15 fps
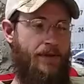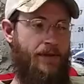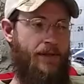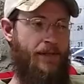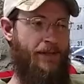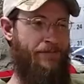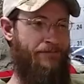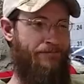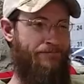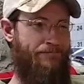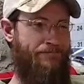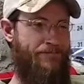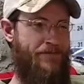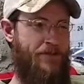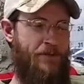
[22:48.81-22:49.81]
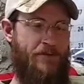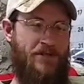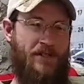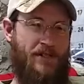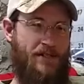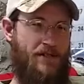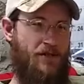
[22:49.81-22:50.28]
Um, it's almost
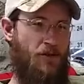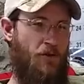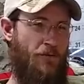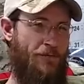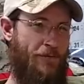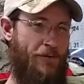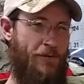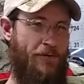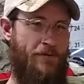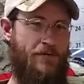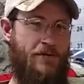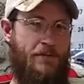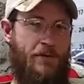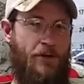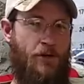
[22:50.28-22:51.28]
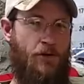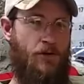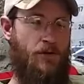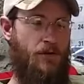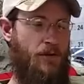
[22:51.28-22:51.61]
like a sulfur smell,